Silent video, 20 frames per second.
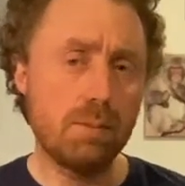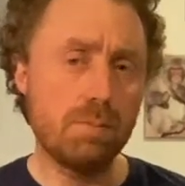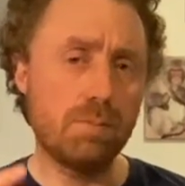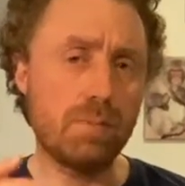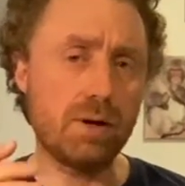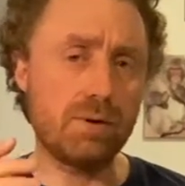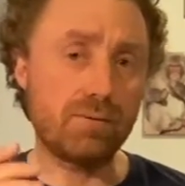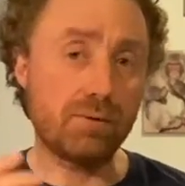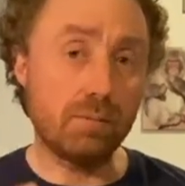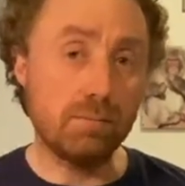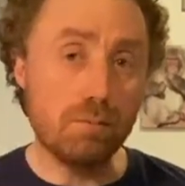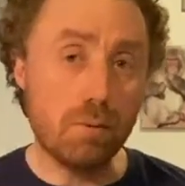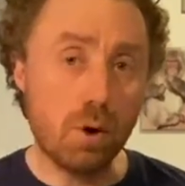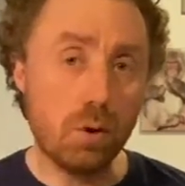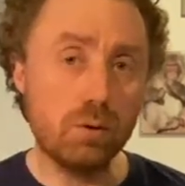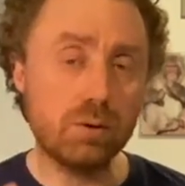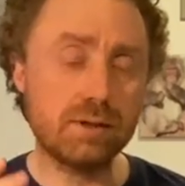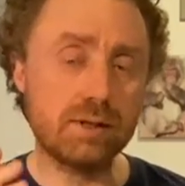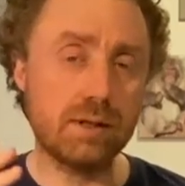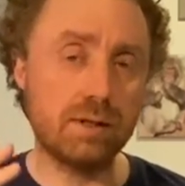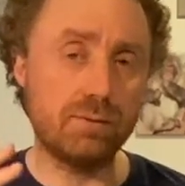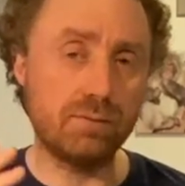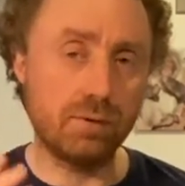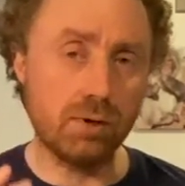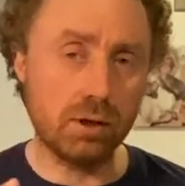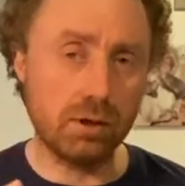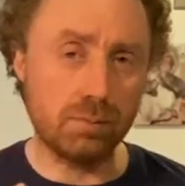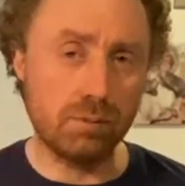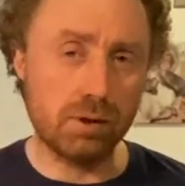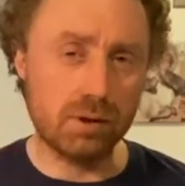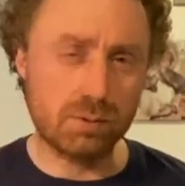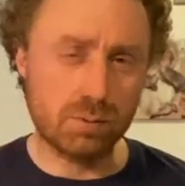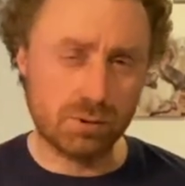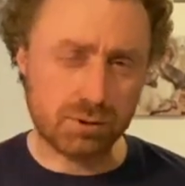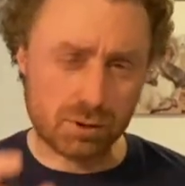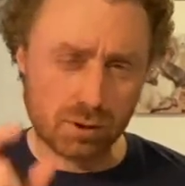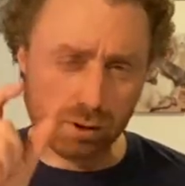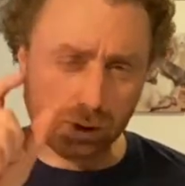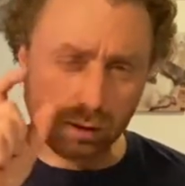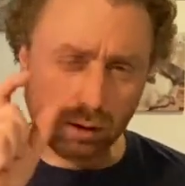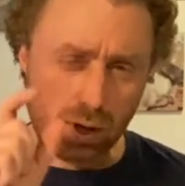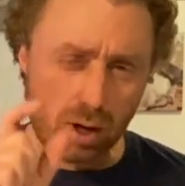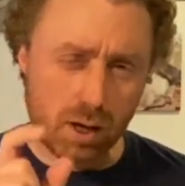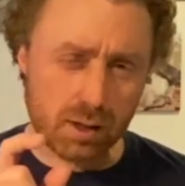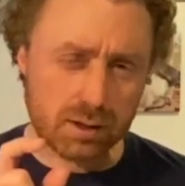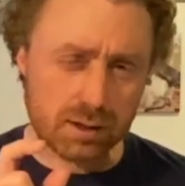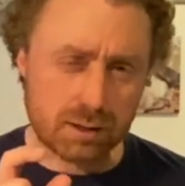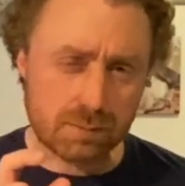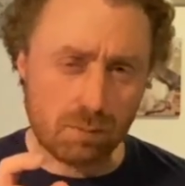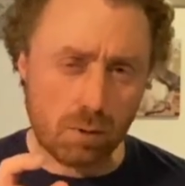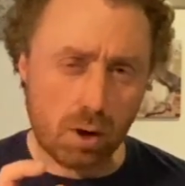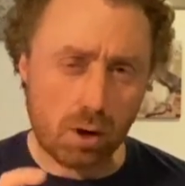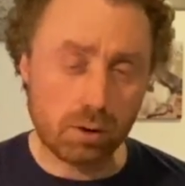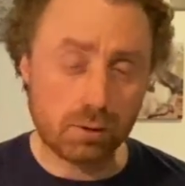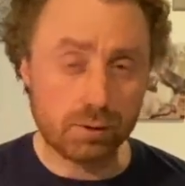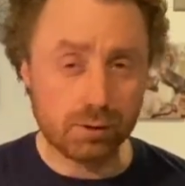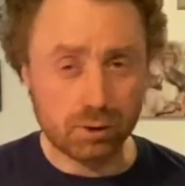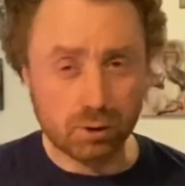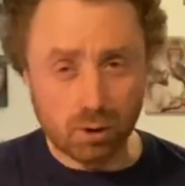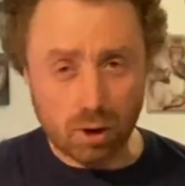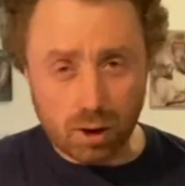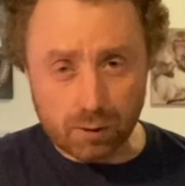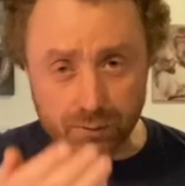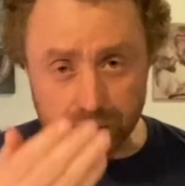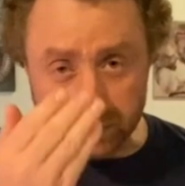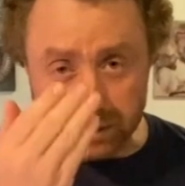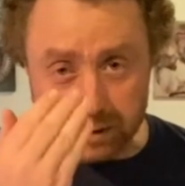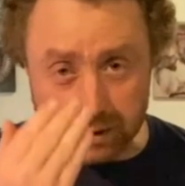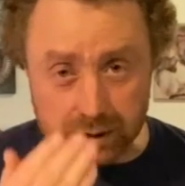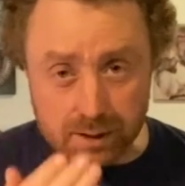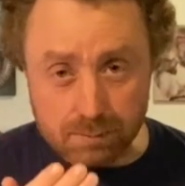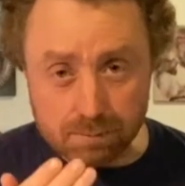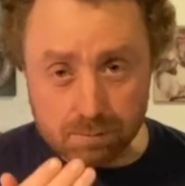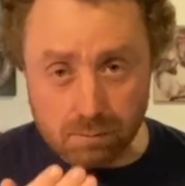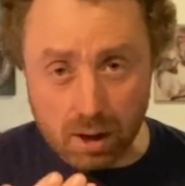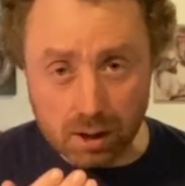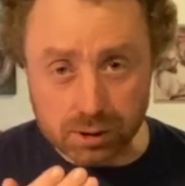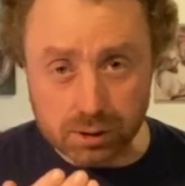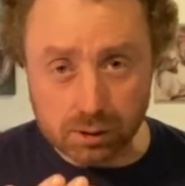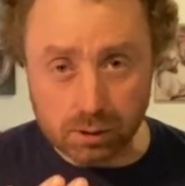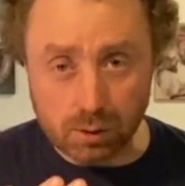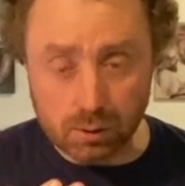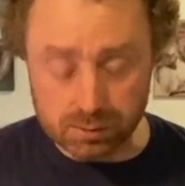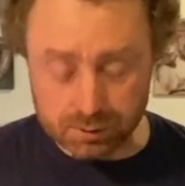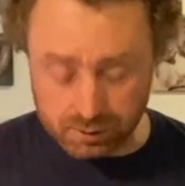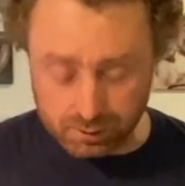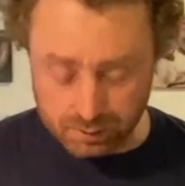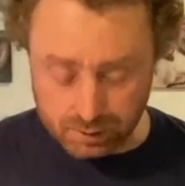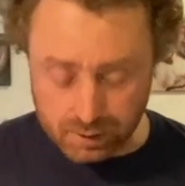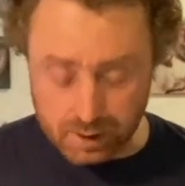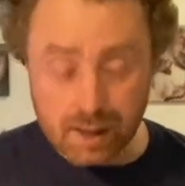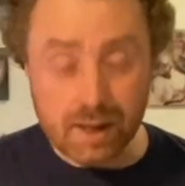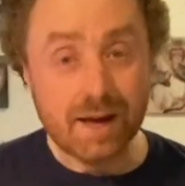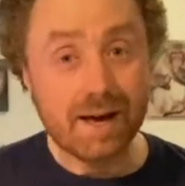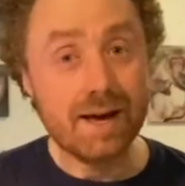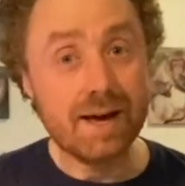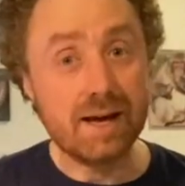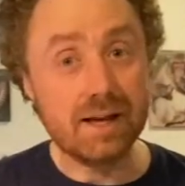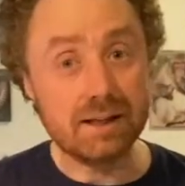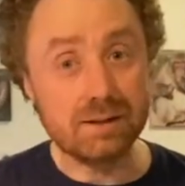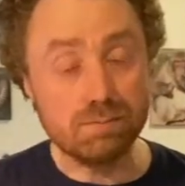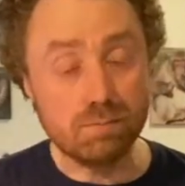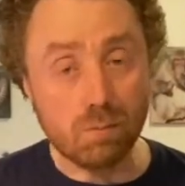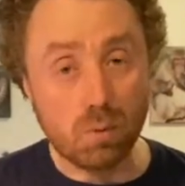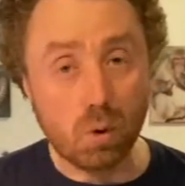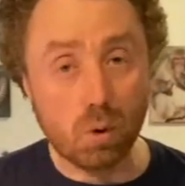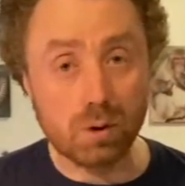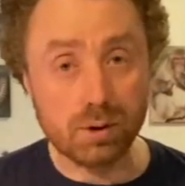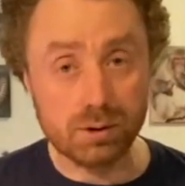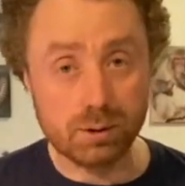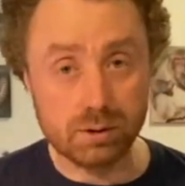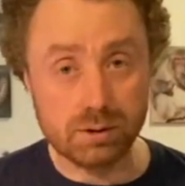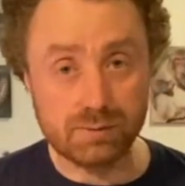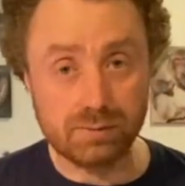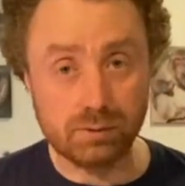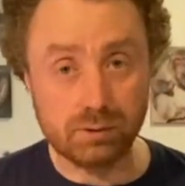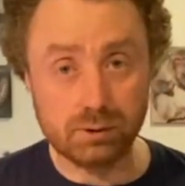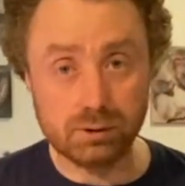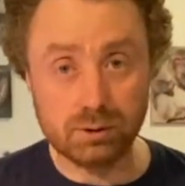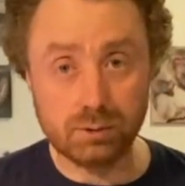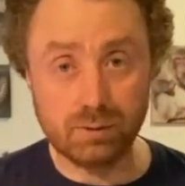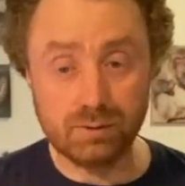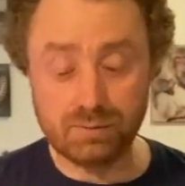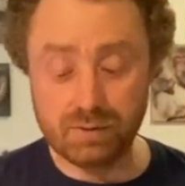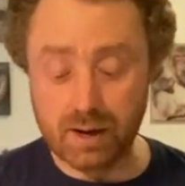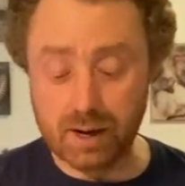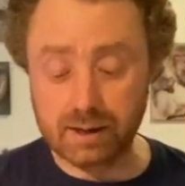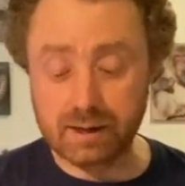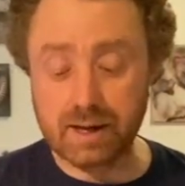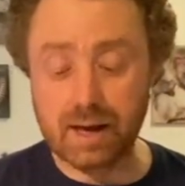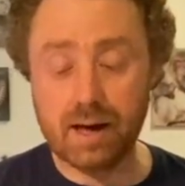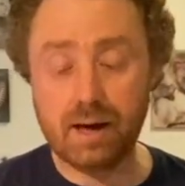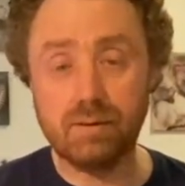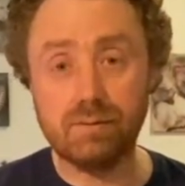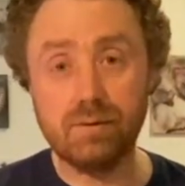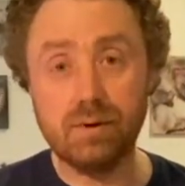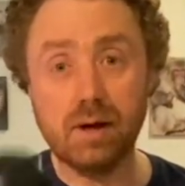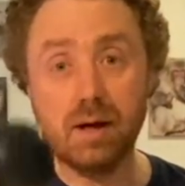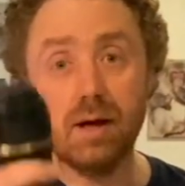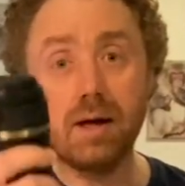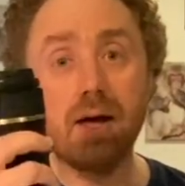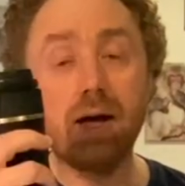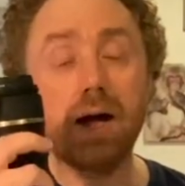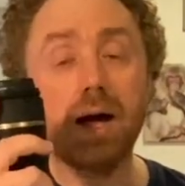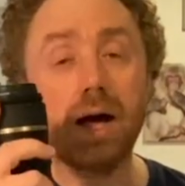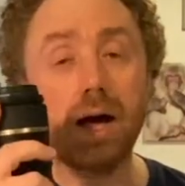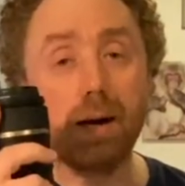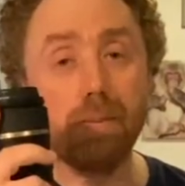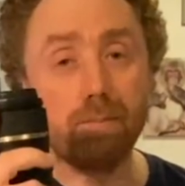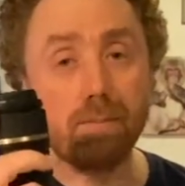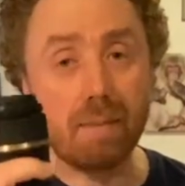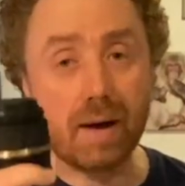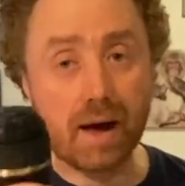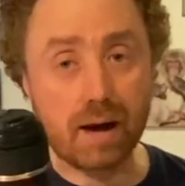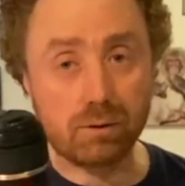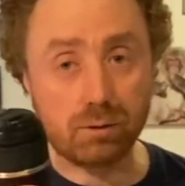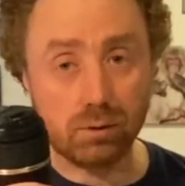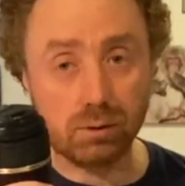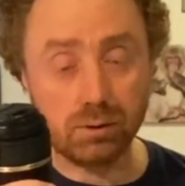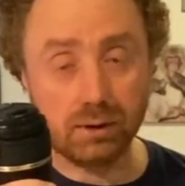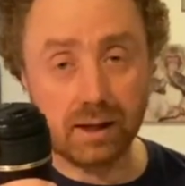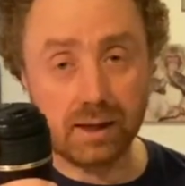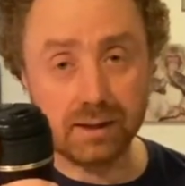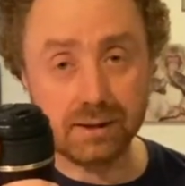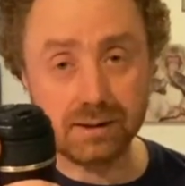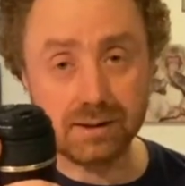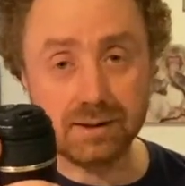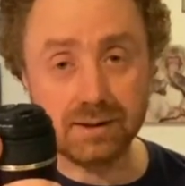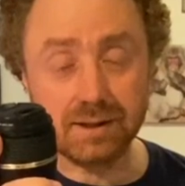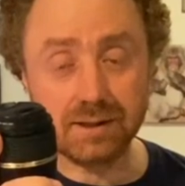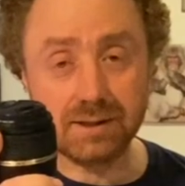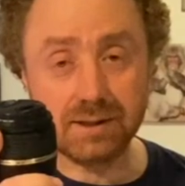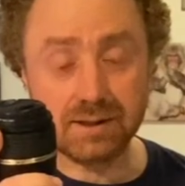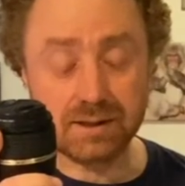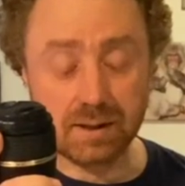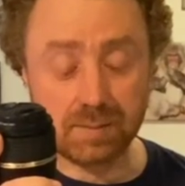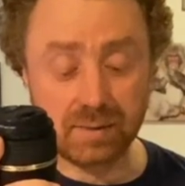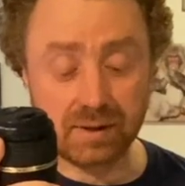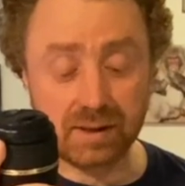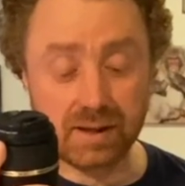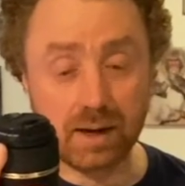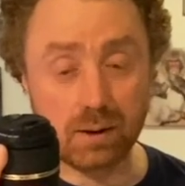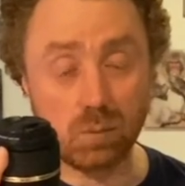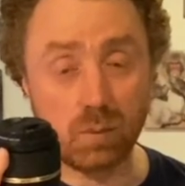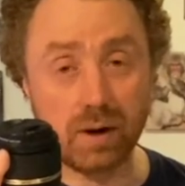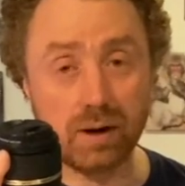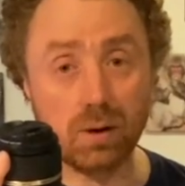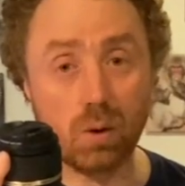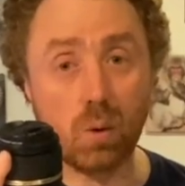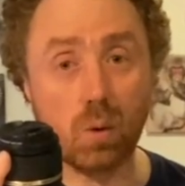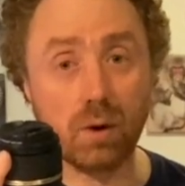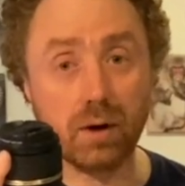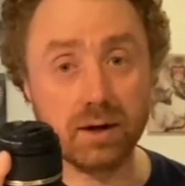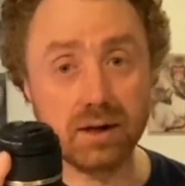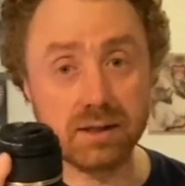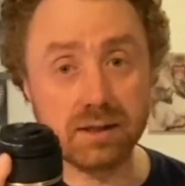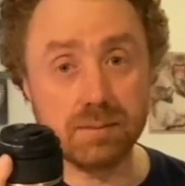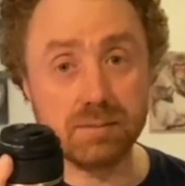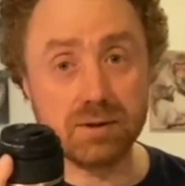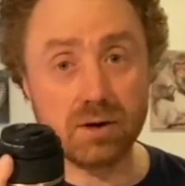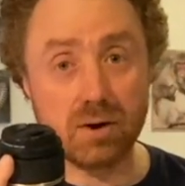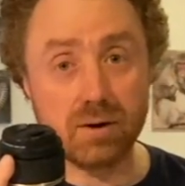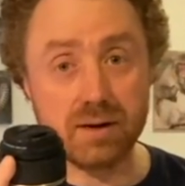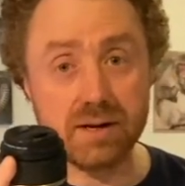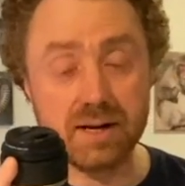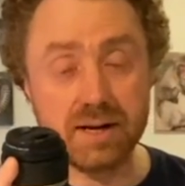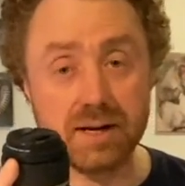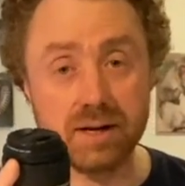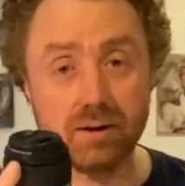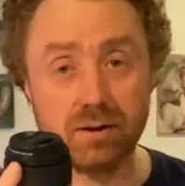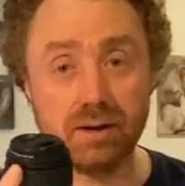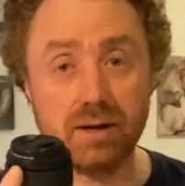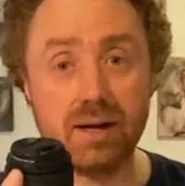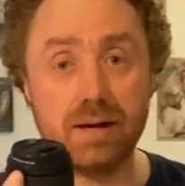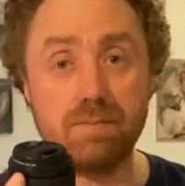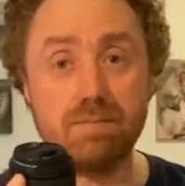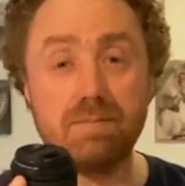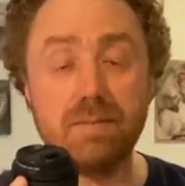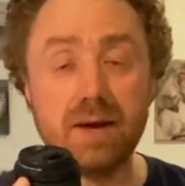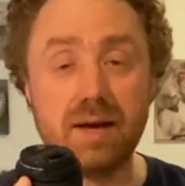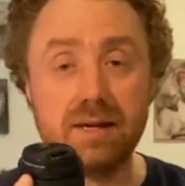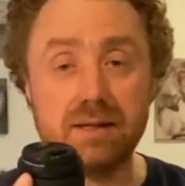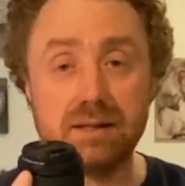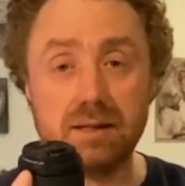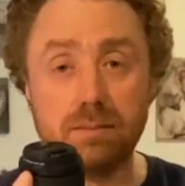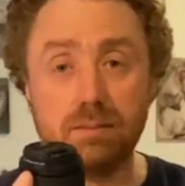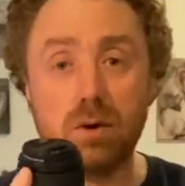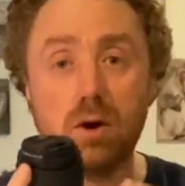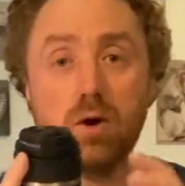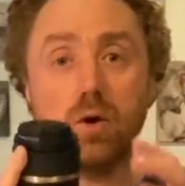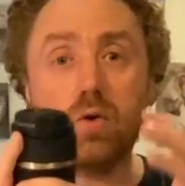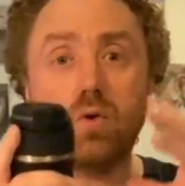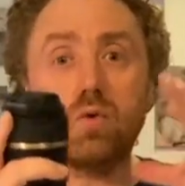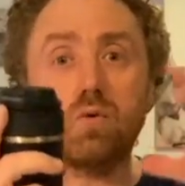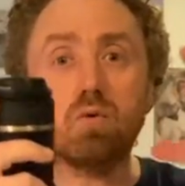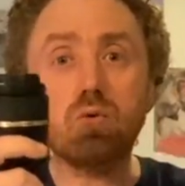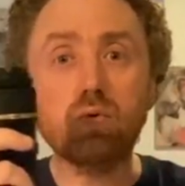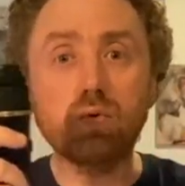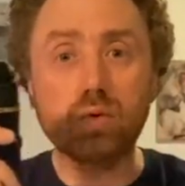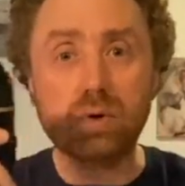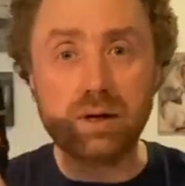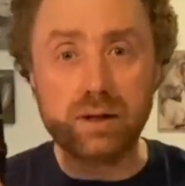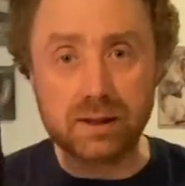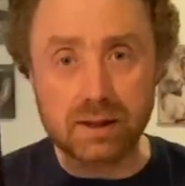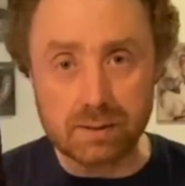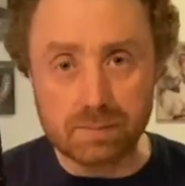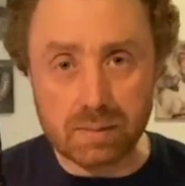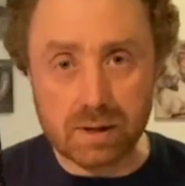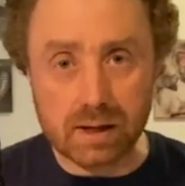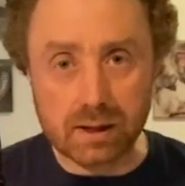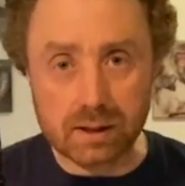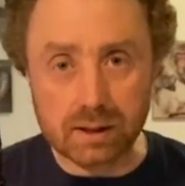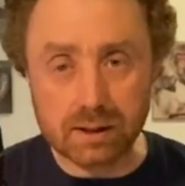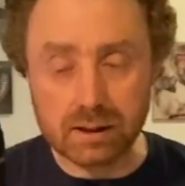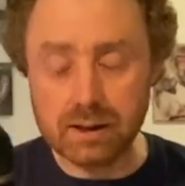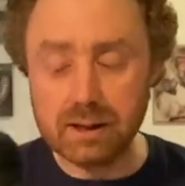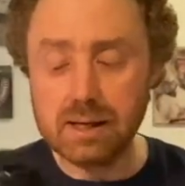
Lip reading: But for most invertebrates, which are a lot smaller and you're often seeing much closer, it's more useful to in fact have a macro lens. This is something that when organisms are near, it makes them really big.